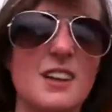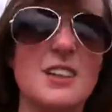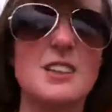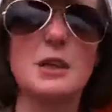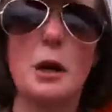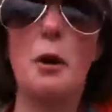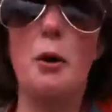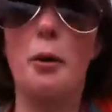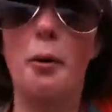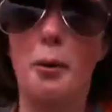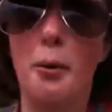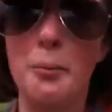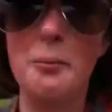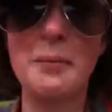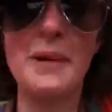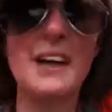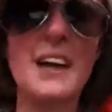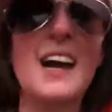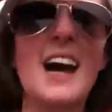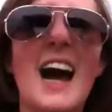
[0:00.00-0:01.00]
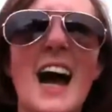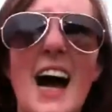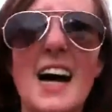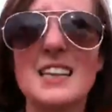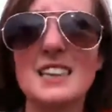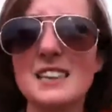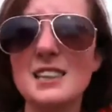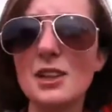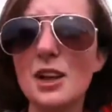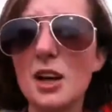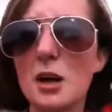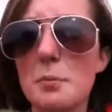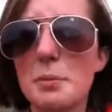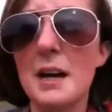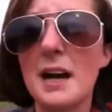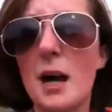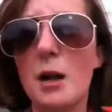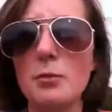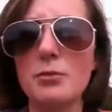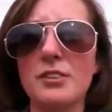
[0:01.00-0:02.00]
So I just thought it would be
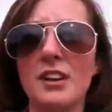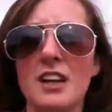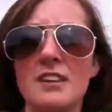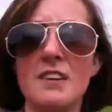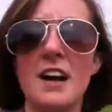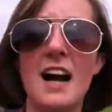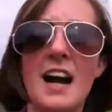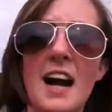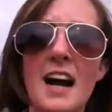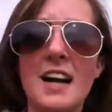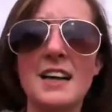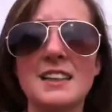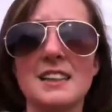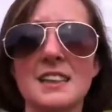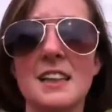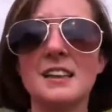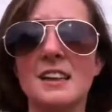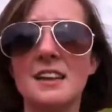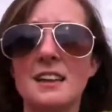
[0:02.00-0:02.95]
helpful if I had